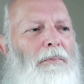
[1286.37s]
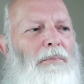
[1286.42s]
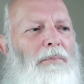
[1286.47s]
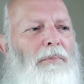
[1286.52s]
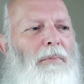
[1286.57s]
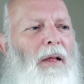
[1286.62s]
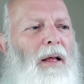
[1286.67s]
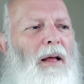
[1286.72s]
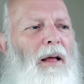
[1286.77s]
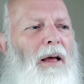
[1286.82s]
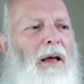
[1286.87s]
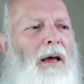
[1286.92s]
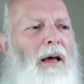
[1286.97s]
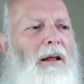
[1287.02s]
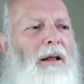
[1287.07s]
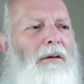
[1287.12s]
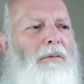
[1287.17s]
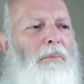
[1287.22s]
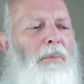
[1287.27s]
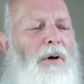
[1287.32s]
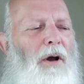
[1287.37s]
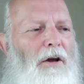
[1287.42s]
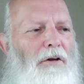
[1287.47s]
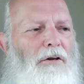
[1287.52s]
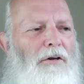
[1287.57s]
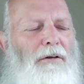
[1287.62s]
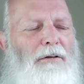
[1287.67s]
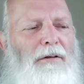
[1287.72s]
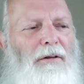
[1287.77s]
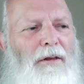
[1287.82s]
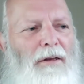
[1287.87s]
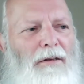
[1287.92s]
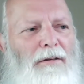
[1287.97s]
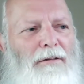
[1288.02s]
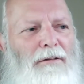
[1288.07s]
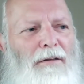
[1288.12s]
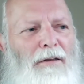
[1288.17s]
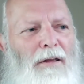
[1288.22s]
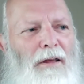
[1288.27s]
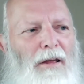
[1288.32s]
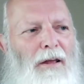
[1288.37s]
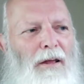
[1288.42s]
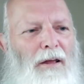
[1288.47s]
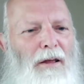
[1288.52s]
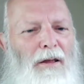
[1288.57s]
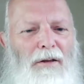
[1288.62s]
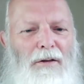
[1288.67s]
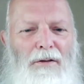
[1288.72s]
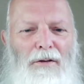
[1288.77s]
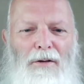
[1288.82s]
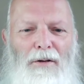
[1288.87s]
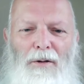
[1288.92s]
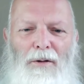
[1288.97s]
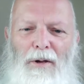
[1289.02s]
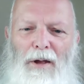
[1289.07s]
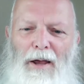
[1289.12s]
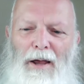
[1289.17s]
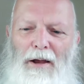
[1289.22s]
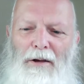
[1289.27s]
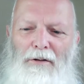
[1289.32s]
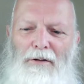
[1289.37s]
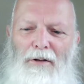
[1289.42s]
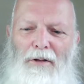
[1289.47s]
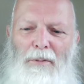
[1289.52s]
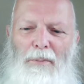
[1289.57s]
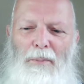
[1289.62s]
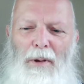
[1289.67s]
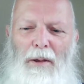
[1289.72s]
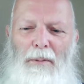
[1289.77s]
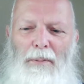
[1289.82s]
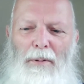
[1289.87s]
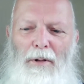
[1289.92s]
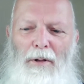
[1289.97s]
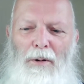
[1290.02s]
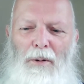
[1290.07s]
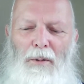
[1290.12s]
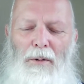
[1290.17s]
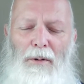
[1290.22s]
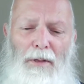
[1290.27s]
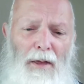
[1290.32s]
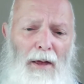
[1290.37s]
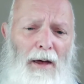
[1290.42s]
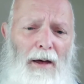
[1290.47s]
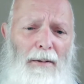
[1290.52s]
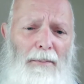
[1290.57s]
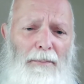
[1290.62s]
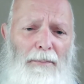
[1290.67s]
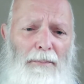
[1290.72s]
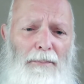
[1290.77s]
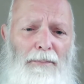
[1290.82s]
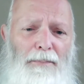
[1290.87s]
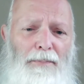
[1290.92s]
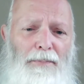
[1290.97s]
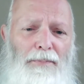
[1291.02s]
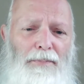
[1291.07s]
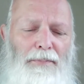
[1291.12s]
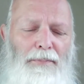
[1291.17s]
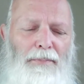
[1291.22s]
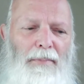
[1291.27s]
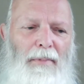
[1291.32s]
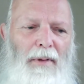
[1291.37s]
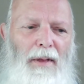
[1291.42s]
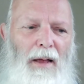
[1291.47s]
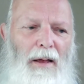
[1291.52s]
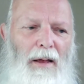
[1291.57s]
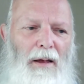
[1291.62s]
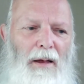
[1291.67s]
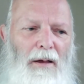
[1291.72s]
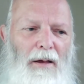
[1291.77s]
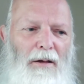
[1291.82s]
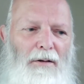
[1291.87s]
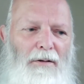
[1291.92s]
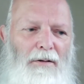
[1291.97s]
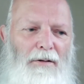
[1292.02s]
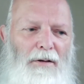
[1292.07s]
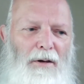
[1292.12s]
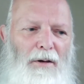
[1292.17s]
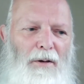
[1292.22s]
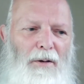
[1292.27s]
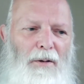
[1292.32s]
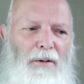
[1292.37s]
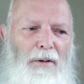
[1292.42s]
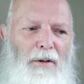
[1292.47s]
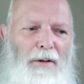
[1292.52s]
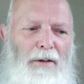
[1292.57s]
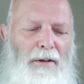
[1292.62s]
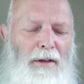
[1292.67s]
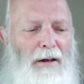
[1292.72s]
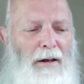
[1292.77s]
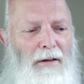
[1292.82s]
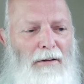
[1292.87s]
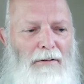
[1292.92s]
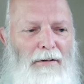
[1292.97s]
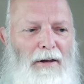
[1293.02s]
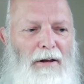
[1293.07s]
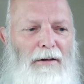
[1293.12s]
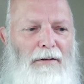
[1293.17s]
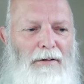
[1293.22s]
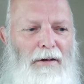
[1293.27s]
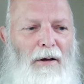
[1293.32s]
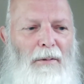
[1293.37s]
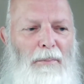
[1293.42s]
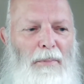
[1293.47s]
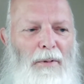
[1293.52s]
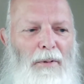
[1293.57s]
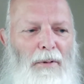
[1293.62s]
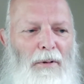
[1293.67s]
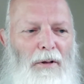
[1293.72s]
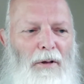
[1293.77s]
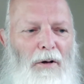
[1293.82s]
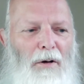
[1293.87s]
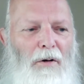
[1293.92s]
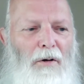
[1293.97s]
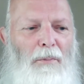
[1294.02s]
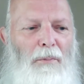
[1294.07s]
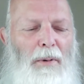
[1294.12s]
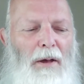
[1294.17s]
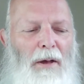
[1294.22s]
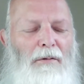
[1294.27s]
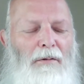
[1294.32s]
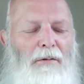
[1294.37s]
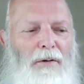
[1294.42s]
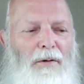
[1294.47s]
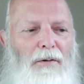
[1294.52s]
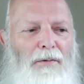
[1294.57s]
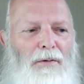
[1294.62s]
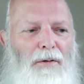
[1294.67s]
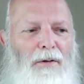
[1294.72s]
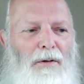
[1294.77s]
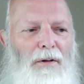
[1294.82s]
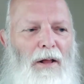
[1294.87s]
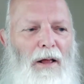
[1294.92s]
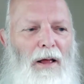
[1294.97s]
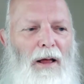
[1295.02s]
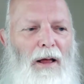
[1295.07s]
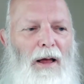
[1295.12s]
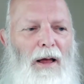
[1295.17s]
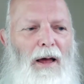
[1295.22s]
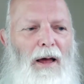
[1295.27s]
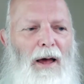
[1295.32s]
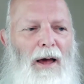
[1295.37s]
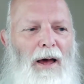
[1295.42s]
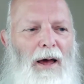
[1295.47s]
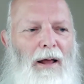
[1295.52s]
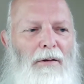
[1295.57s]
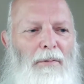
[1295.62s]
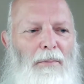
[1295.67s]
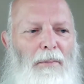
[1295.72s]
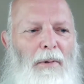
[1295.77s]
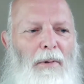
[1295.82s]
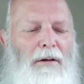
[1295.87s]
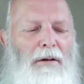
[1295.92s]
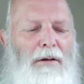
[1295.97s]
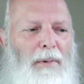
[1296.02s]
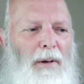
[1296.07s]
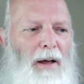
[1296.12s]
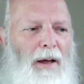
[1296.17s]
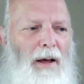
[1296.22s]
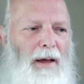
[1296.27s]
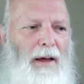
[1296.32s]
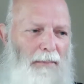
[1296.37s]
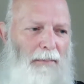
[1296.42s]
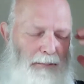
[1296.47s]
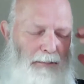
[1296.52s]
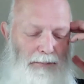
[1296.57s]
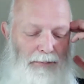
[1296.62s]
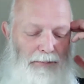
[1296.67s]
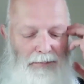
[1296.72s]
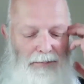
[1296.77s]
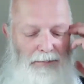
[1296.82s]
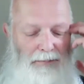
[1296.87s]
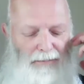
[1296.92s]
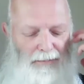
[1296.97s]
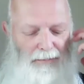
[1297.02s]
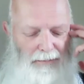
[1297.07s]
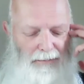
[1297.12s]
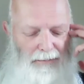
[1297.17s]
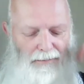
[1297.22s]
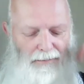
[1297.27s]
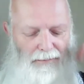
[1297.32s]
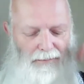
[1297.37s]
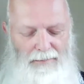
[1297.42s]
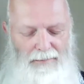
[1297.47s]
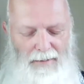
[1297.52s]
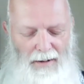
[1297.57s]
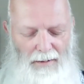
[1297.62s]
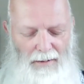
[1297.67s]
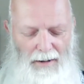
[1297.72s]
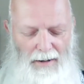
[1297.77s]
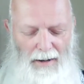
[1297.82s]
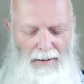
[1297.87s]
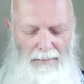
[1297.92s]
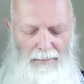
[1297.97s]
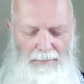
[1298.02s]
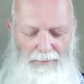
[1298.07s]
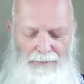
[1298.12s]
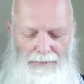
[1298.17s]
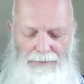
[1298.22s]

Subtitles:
and preciousness to each of the people who are there. So that is an example of being fruitful and multiplying. Okay?